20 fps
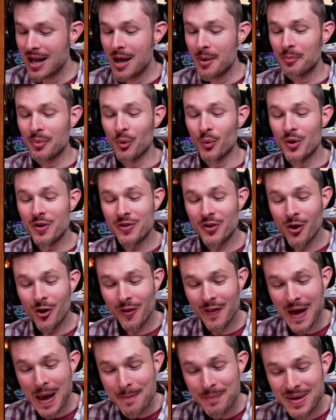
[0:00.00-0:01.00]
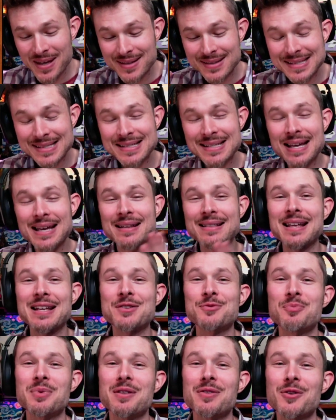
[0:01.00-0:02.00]
But with all that being said, that's
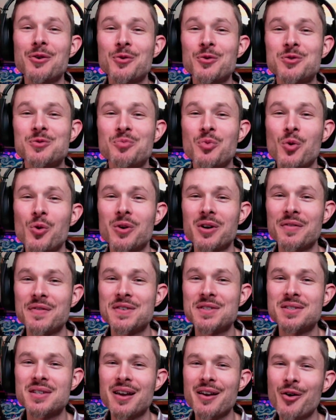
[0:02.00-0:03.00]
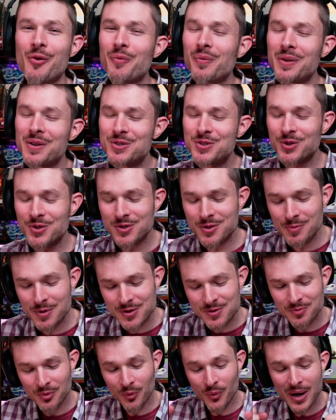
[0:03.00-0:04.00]
been those born on this day. Hopefully you took some
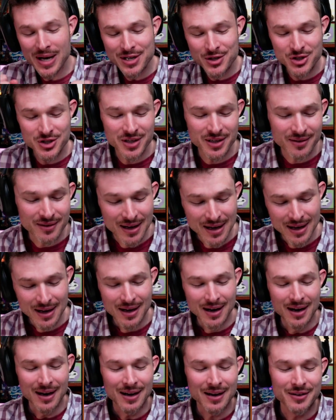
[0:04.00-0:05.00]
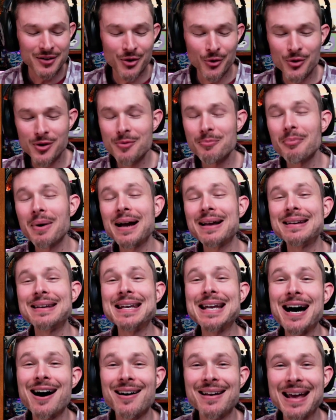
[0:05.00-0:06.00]
inspiration. I know you might
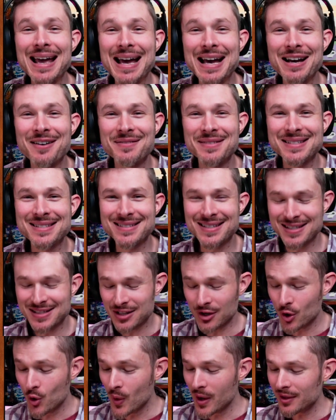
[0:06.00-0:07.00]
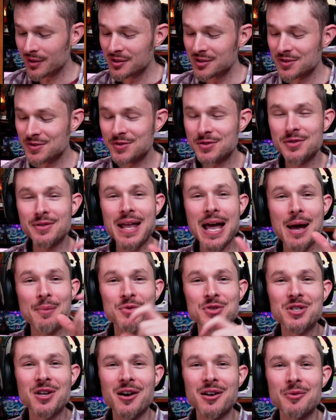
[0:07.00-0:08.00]
not have. It's just a quick little
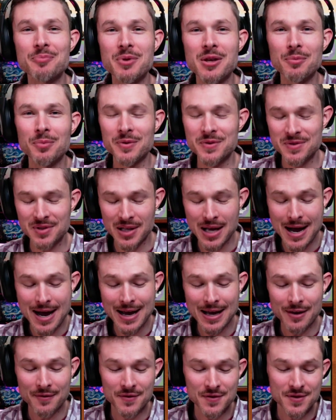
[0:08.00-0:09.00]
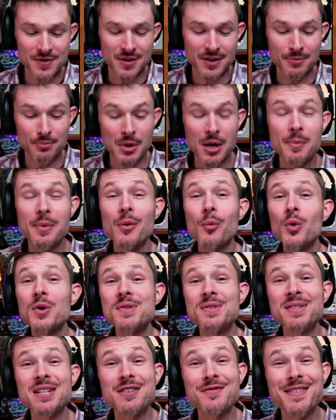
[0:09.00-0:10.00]
snapshot of people's lives, and maybe it
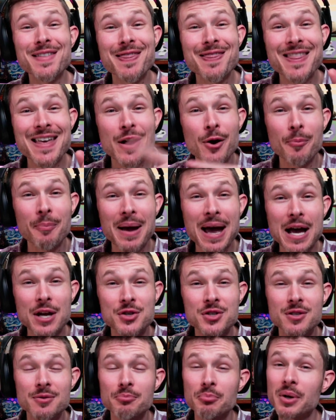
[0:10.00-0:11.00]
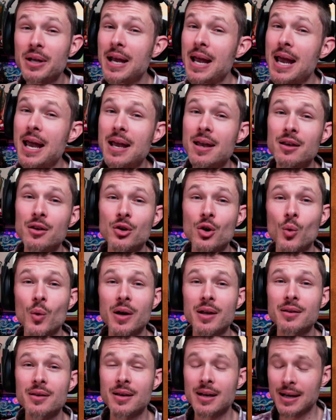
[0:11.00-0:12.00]
wasn't even their passion. But hey, you know what?
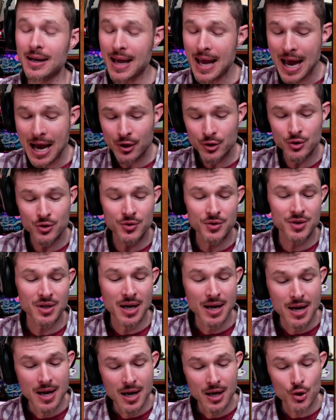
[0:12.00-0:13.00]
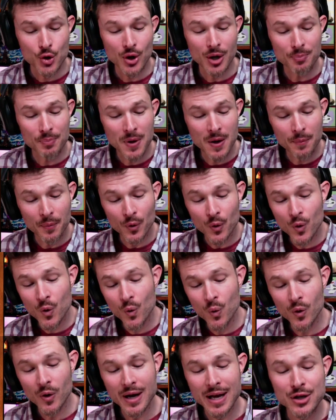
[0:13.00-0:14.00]
You got actors, you got people who
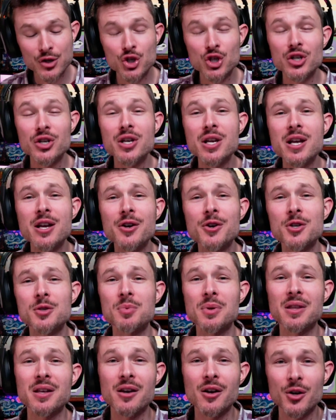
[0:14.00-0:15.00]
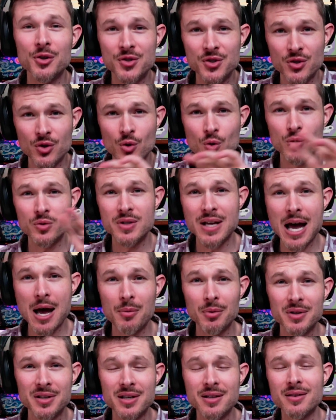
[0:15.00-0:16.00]
were engineers, but they also
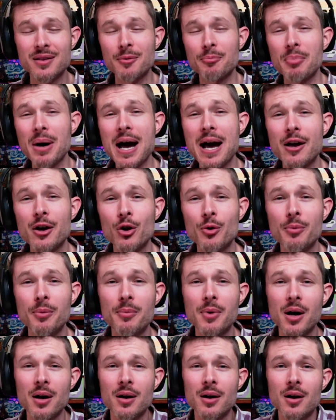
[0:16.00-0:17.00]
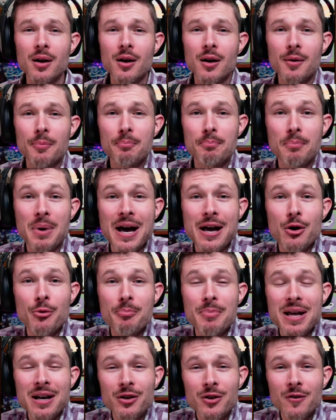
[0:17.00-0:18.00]
dabbled in the
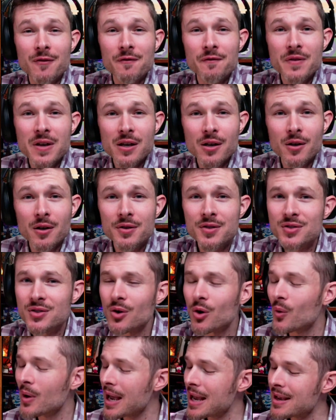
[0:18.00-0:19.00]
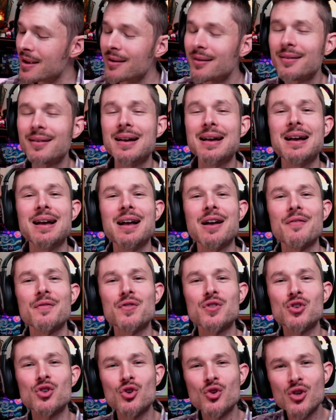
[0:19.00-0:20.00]
biomedical field. So hey,
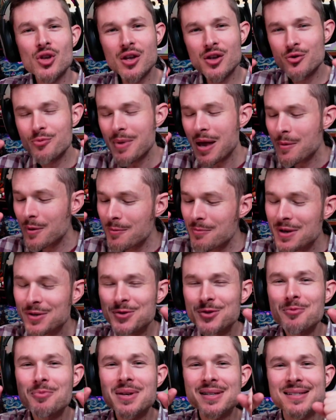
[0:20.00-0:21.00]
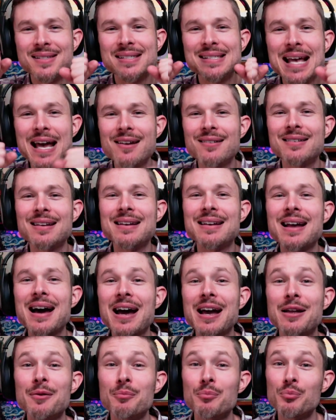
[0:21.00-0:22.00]
You may be Mr. or Mrs. Saturday
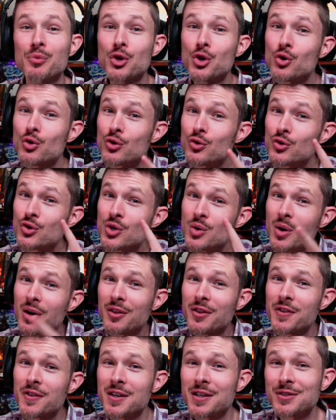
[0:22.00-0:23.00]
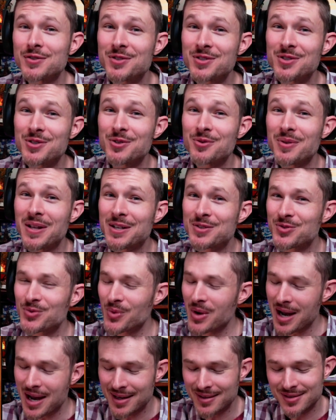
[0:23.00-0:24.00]
Night, but you can do other things too. That's
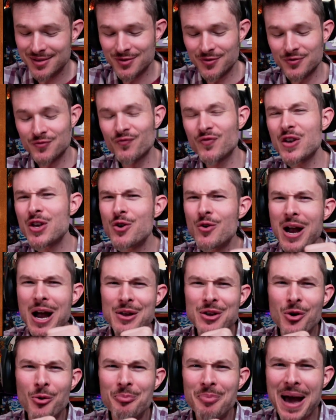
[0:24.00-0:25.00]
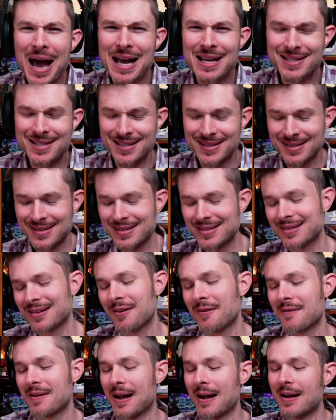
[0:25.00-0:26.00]
right. So figure out your passions. All
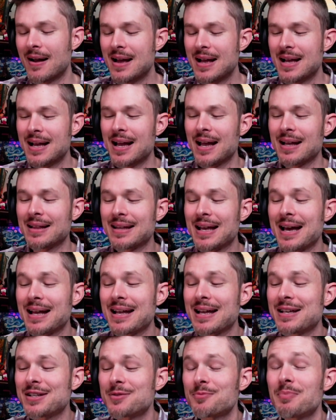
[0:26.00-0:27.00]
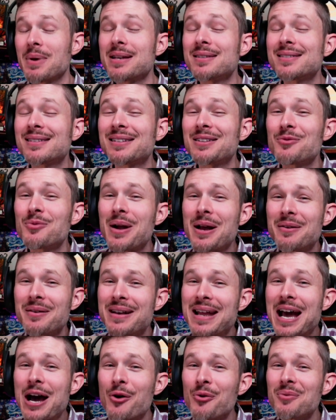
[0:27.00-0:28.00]
right. And that has basically rounded
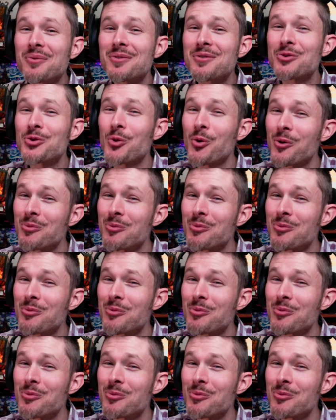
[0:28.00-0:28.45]
out your